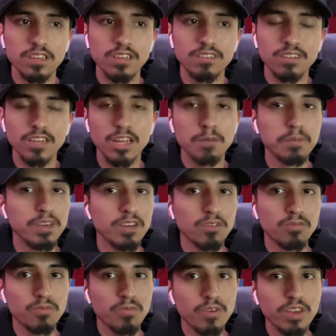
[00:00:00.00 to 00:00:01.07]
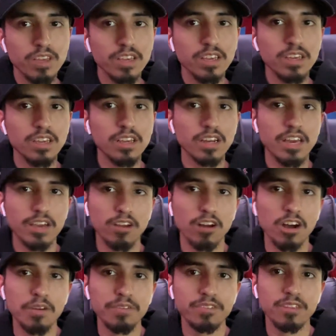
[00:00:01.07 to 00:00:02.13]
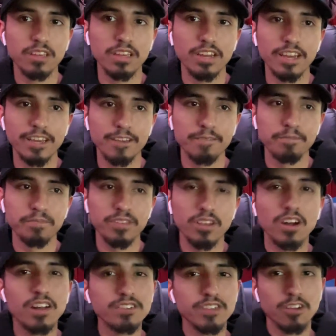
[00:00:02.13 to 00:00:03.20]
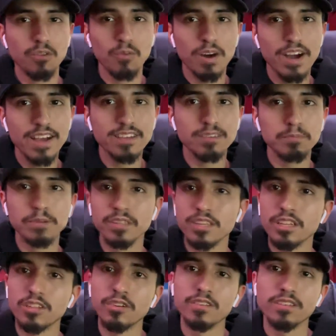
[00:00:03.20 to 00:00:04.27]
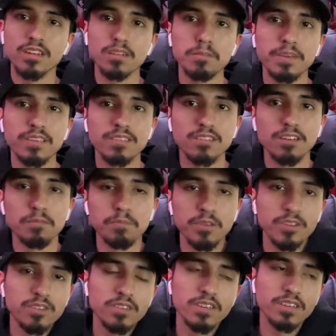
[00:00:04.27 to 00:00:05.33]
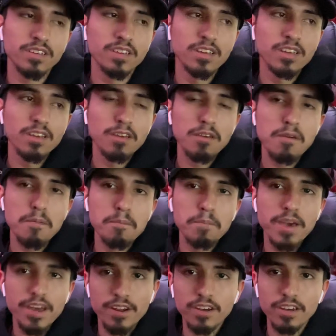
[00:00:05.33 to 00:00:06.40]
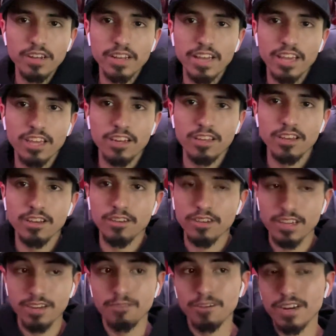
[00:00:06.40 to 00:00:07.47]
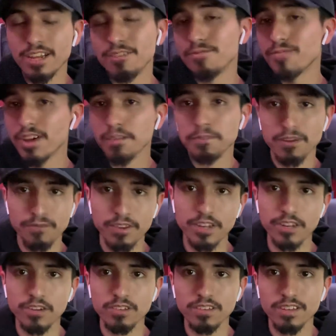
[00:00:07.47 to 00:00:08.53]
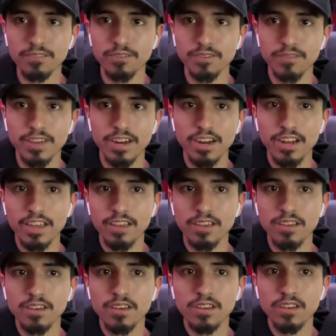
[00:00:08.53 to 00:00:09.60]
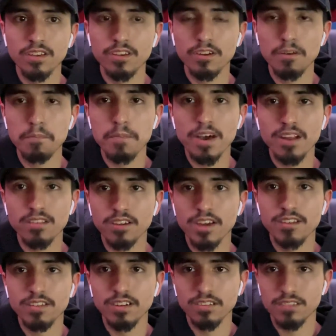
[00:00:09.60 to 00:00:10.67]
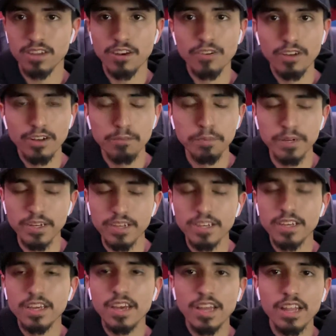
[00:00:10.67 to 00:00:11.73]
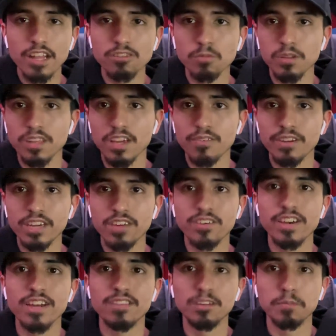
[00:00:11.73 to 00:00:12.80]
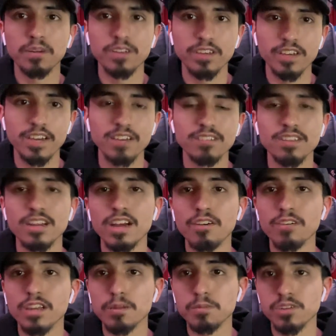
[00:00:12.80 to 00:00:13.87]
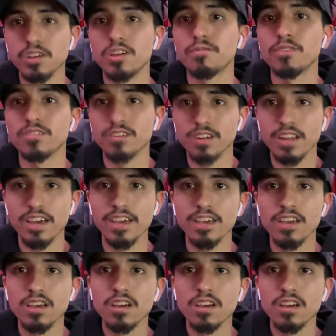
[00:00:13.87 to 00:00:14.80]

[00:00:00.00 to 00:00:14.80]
it's gonna be a free like obviously like content wise but then there's gonna be some music meta like can it can really affect my videos and from getting like you know monetized and etc but that's one thing I want to give a heads up on you guys that I'm gonna be sharing for tonight